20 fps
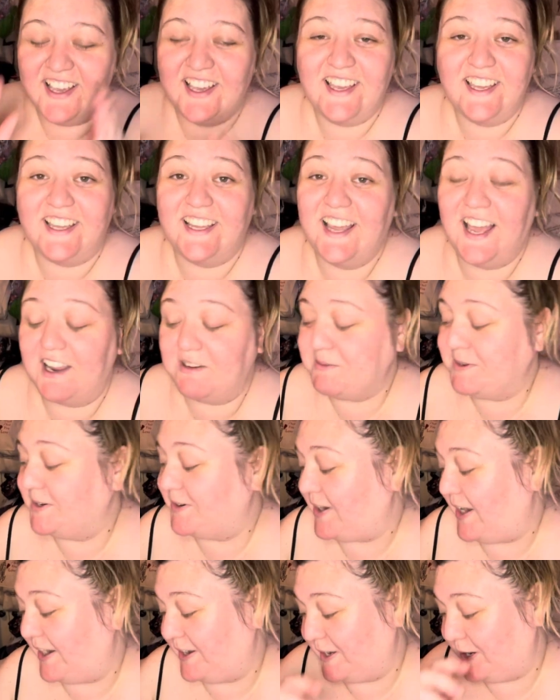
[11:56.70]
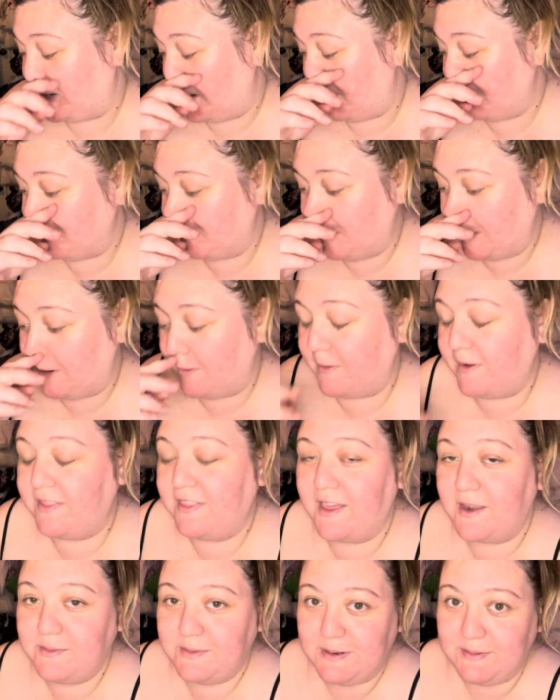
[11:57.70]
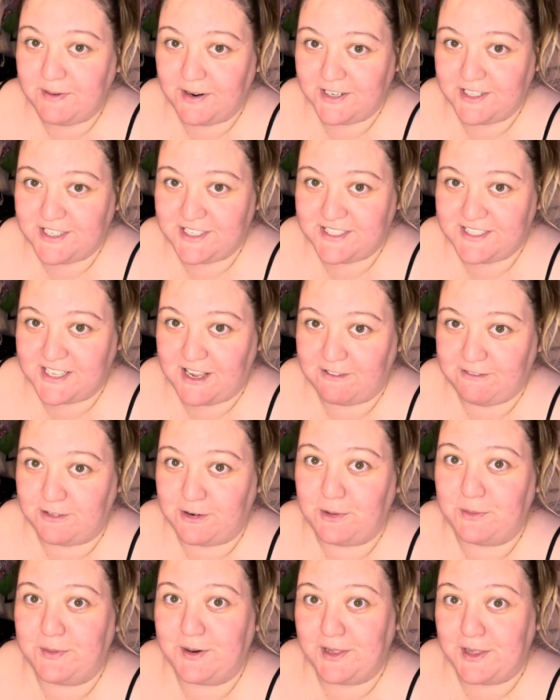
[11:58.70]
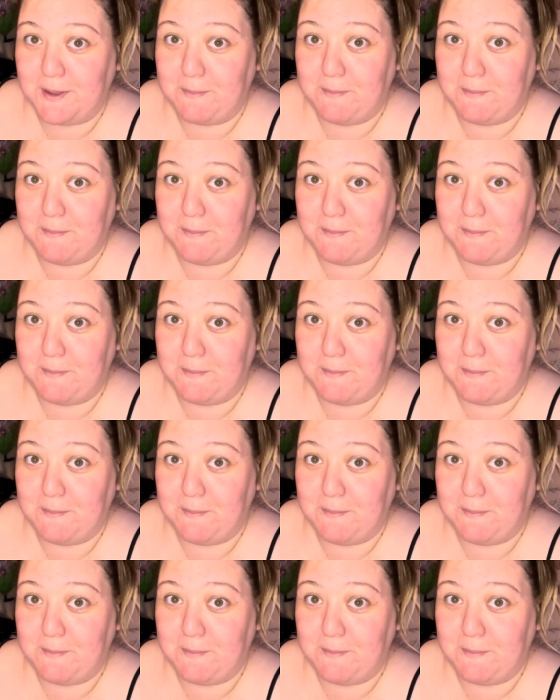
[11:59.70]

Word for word: he had me cracking up though. Then we watched several really